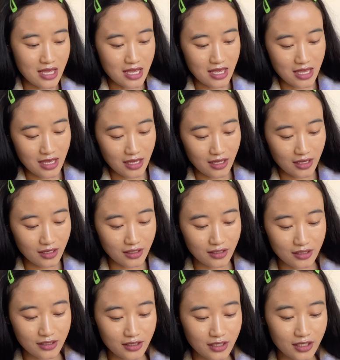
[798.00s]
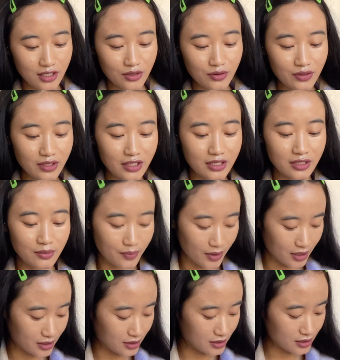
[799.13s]
and cute little
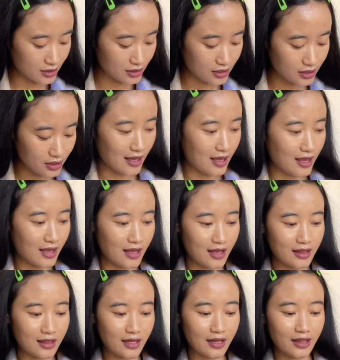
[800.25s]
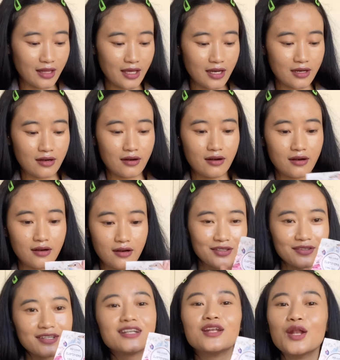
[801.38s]
buttons and the letter, cute
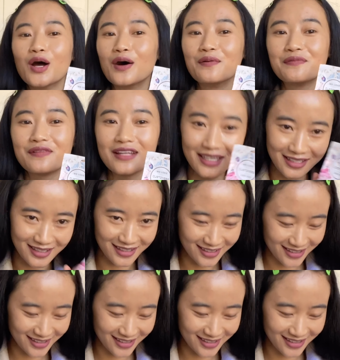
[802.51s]
love letter.